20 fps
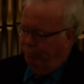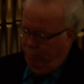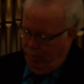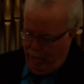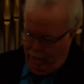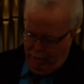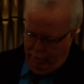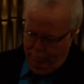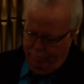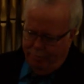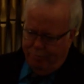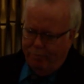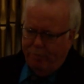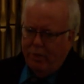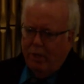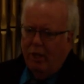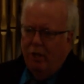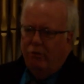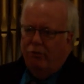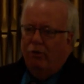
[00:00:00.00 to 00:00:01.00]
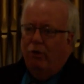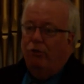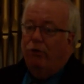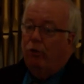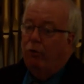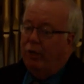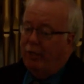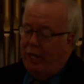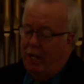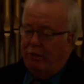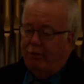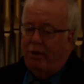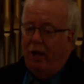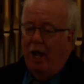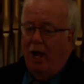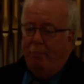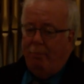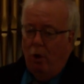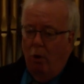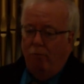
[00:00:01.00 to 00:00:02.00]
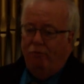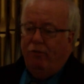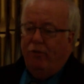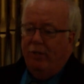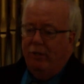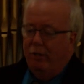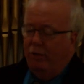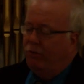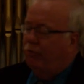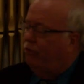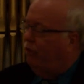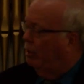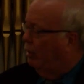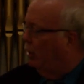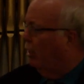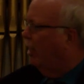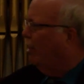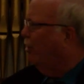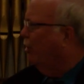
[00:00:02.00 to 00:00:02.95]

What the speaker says: And during that time, hopefully this year, I